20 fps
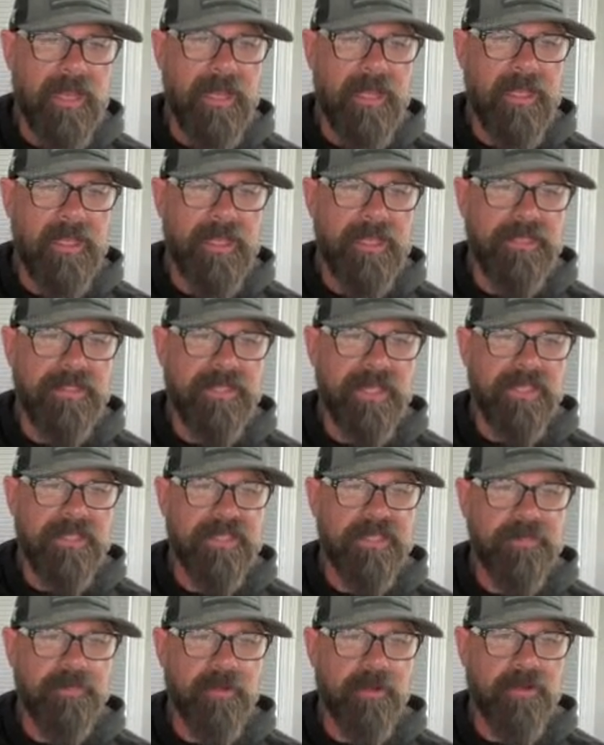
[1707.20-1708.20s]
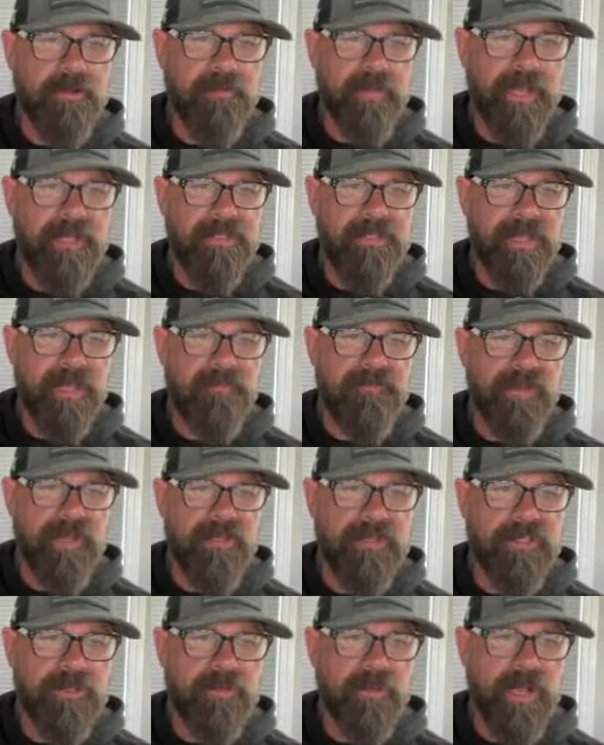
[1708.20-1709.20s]
He says, smoked myself on
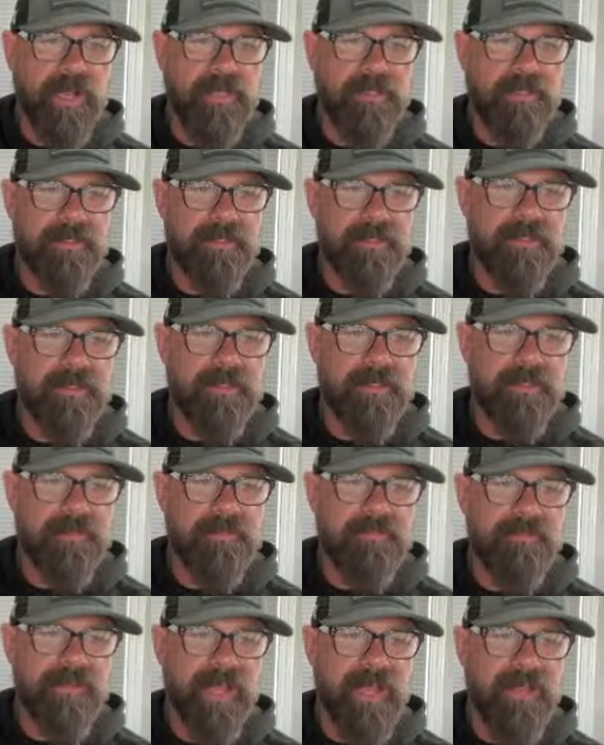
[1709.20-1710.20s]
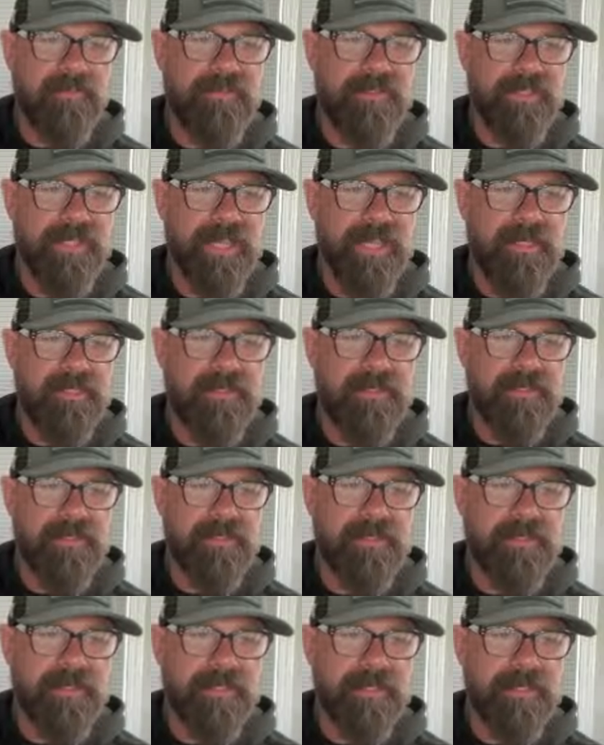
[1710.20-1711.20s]
squats, 5
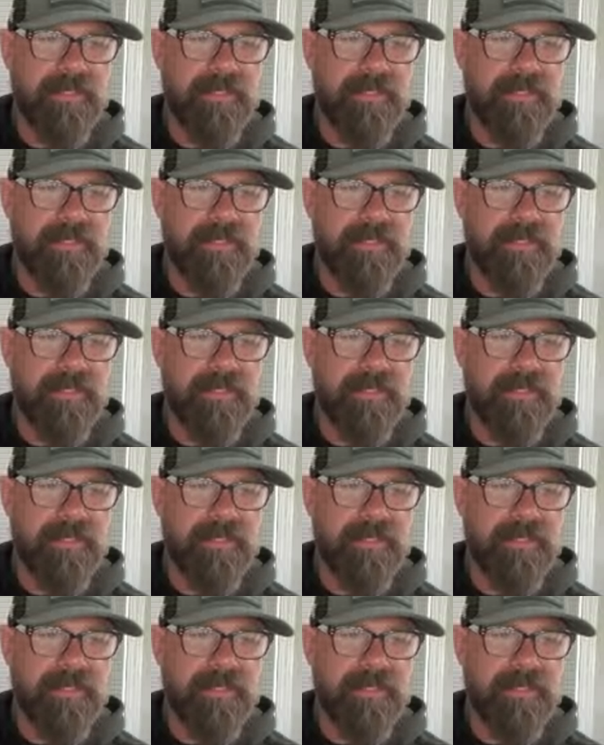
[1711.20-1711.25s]
sets.